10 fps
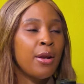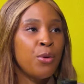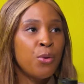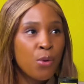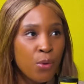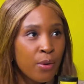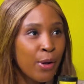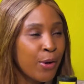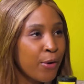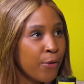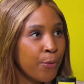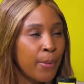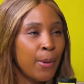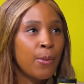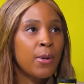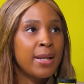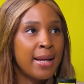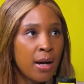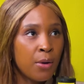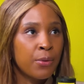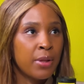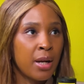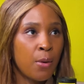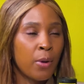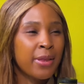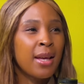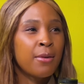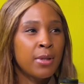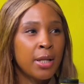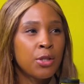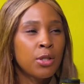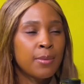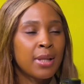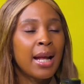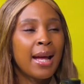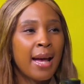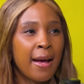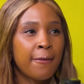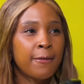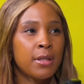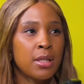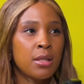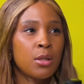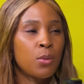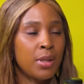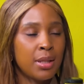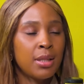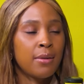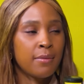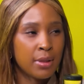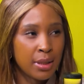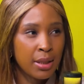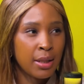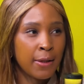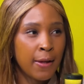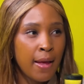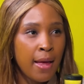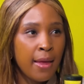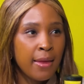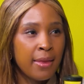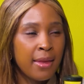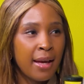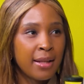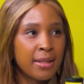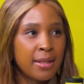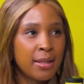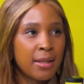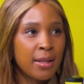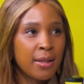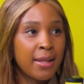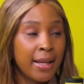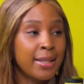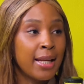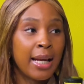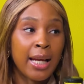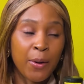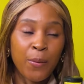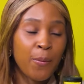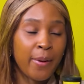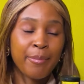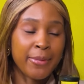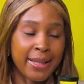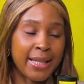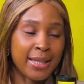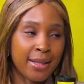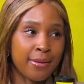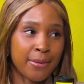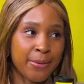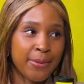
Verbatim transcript: I know a lot of people now that I work, there are relationships that I have since 2017 that they say, Oh, I'm Bonita.